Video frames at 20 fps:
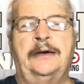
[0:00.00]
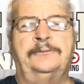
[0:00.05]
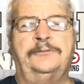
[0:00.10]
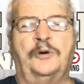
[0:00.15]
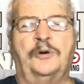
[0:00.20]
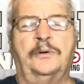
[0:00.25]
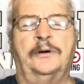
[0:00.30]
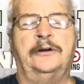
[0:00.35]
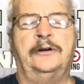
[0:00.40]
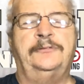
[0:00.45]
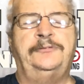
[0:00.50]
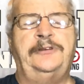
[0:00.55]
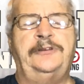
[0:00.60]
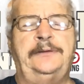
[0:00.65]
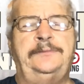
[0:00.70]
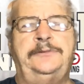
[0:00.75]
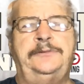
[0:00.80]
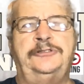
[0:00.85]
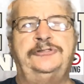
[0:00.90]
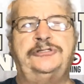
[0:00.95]

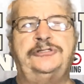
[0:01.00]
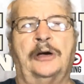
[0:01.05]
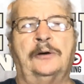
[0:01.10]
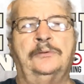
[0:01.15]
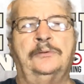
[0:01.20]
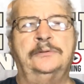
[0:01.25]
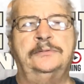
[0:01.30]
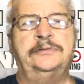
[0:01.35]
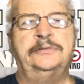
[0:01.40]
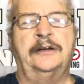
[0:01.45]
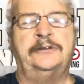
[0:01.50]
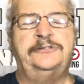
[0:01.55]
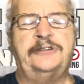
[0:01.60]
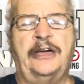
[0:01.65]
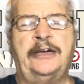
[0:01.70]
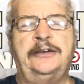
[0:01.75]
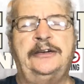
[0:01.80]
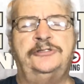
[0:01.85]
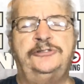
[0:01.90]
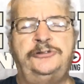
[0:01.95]
450. So they're
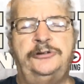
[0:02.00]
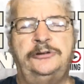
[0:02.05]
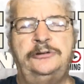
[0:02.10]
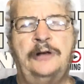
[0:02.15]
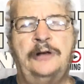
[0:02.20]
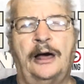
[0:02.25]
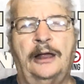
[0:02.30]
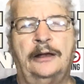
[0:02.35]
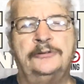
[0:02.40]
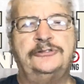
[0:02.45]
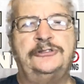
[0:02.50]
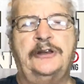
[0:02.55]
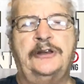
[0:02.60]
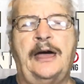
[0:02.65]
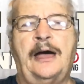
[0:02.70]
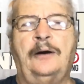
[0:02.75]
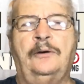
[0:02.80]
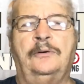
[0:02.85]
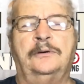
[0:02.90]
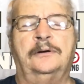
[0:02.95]
taking $2 an
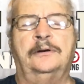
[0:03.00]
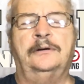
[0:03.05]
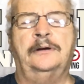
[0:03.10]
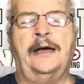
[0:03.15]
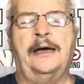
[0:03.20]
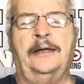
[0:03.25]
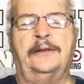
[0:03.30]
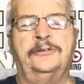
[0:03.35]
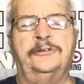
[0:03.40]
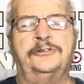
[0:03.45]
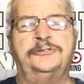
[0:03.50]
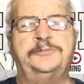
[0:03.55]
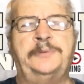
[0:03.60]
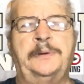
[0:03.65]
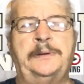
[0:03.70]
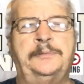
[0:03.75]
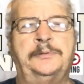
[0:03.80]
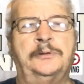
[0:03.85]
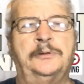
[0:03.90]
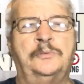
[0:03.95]
hour out of those
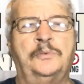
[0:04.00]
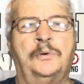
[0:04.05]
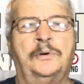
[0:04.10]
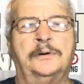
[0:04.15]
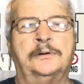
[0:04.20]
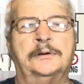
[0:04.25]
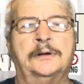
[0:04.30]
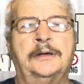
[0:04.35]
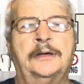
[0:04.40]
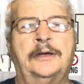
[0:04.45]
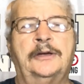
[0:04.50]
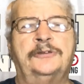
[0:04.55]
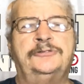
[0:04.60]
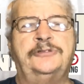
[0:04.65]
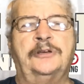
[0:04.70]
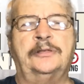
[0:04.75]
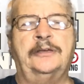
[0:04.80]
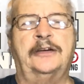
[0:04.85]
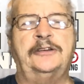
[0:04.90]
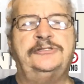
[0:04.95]
people that work.
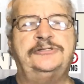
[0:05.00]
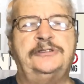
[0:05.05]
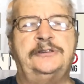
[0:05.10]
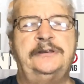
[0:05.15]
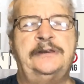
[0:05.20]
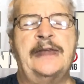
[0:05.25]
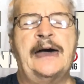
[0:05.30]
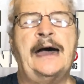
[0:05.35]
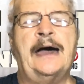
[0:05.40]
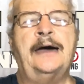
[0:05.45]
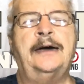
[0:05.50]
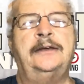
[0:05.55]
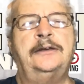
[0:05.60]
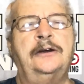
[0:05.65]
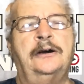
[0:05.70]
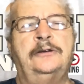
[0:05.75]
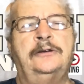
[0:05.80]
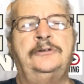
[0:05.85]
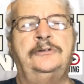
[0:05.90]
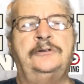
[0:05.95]
So that's
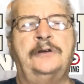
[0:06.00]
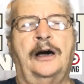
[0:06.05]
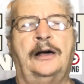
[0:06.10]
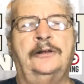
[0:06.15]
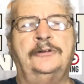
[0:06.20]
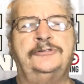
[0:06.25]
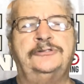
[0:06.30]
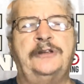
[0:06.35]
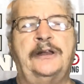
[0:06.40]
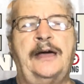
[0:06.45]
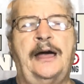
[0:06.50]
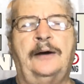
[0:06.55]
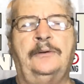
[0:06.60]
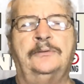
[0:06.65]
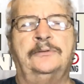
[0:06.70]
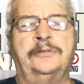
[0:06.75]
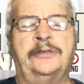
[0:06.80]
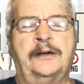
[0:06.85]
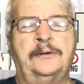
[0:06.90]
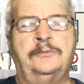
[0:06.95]
$900 an
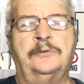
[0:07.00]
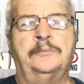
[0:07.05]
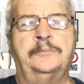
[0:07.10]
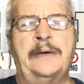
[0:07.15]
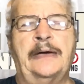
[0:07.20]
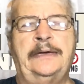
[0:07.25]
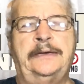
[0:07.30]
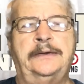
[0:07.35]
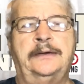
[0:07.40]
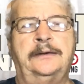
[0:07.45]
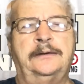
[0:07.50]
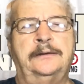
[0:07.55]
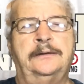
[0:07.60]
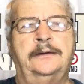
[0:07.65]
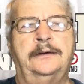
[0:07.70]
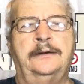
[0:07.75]
hour they were making,